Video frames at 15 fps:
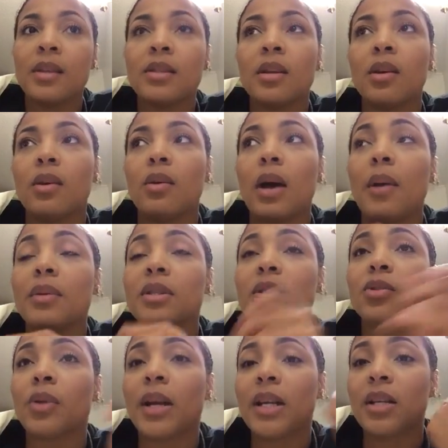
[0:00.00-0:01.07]
So I was
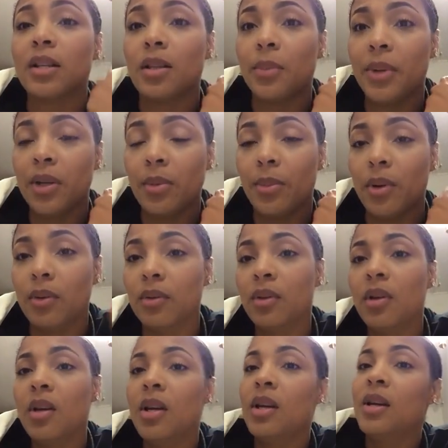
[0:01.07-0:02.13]
training on a Peterbilt,
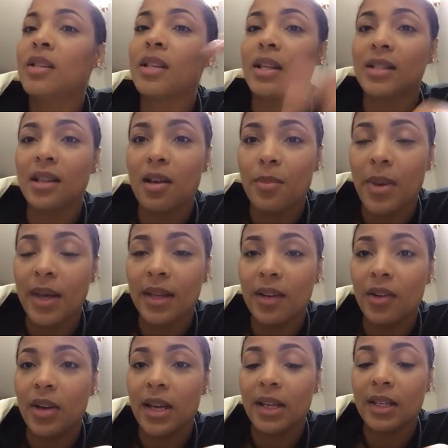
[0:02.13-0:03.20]
so I had to come back
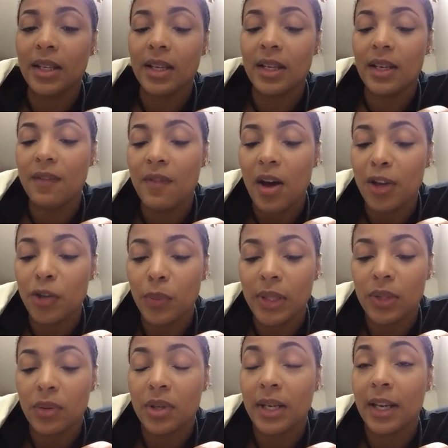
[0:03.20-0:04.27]
here and get
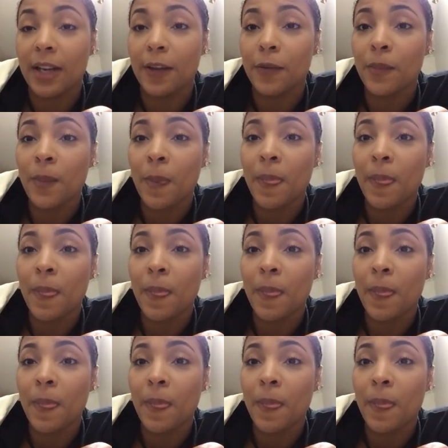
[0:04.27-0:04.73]
evaluated on a